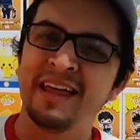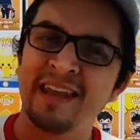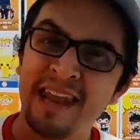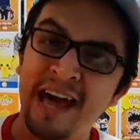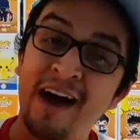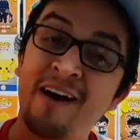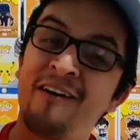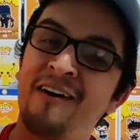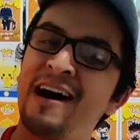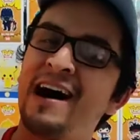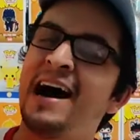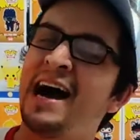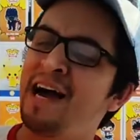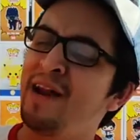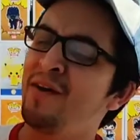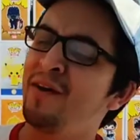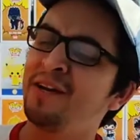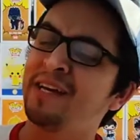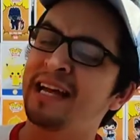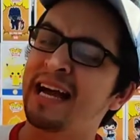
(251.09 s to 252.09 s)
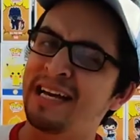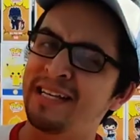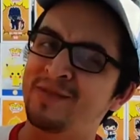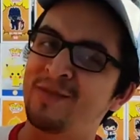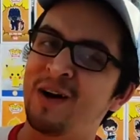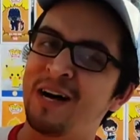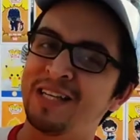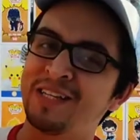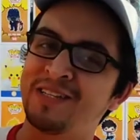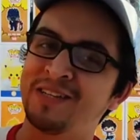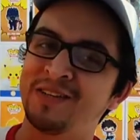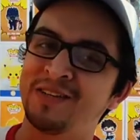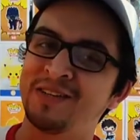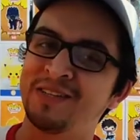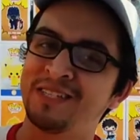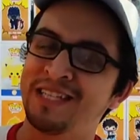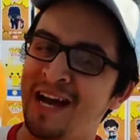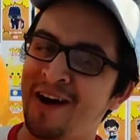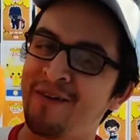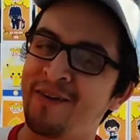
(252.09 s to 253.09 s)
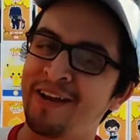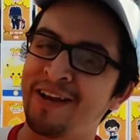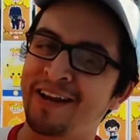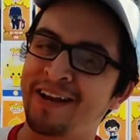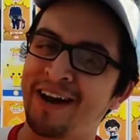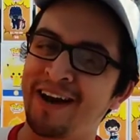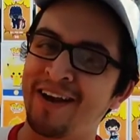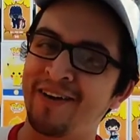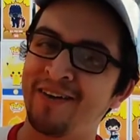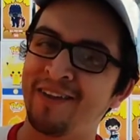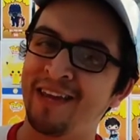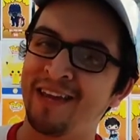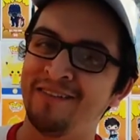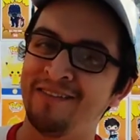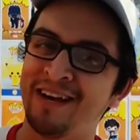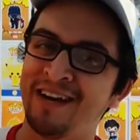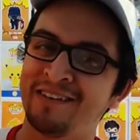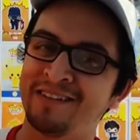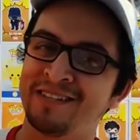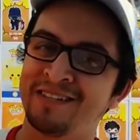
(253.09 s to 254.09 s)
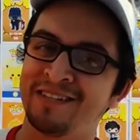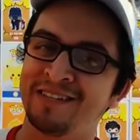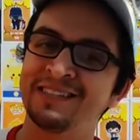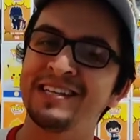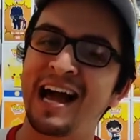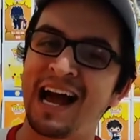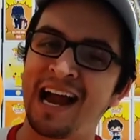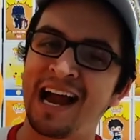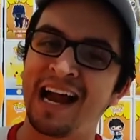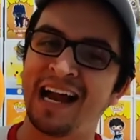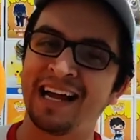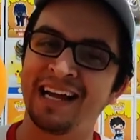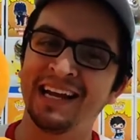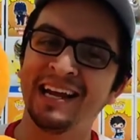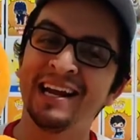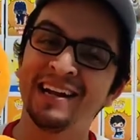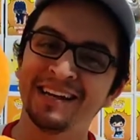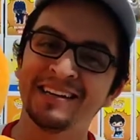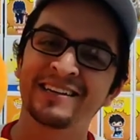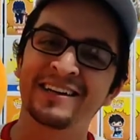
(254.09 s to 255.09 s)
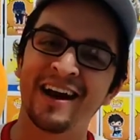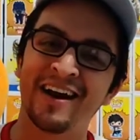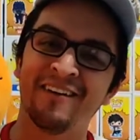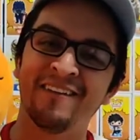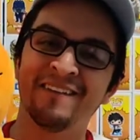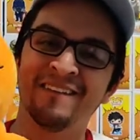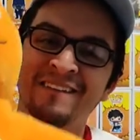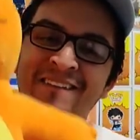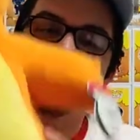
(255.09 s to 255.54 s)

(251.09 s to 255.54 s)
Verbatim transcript: Now, I know you guys want to. Y'all want to cuddle with him, don't you? Alright, here you go.